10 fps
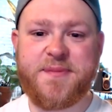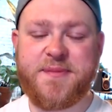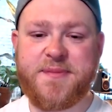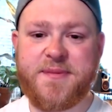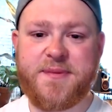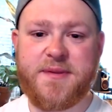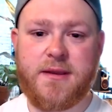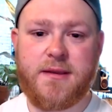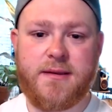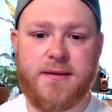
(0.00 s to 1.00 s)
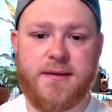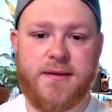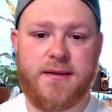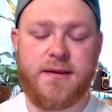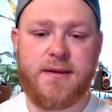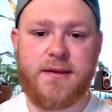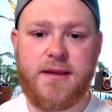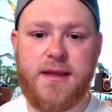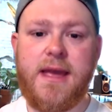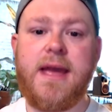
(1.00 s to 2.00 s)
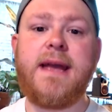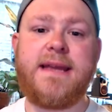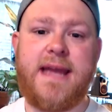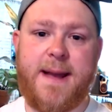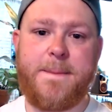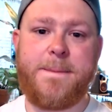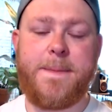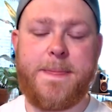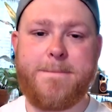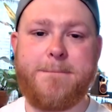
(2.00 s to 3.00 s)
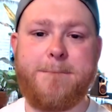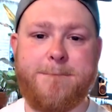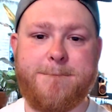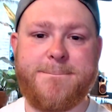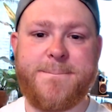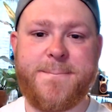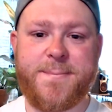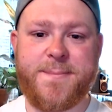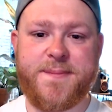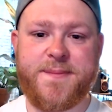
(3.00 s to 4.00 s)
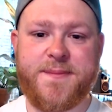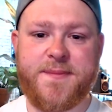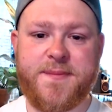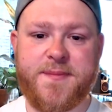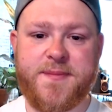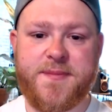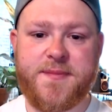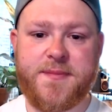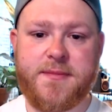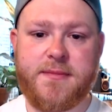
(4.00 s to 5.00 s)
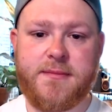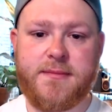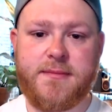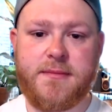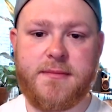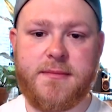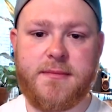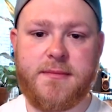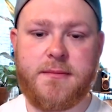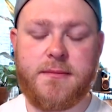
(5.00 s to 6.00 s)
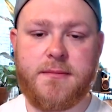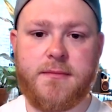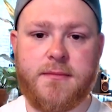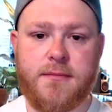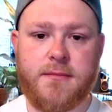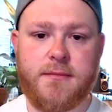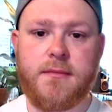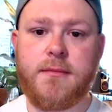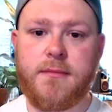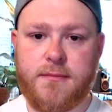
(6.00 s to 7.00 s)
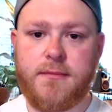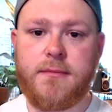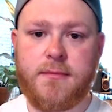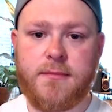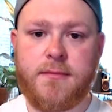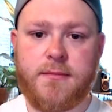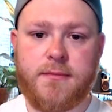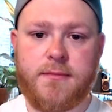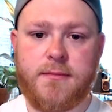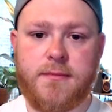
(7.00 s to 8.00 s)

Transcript: The person shown says nothing.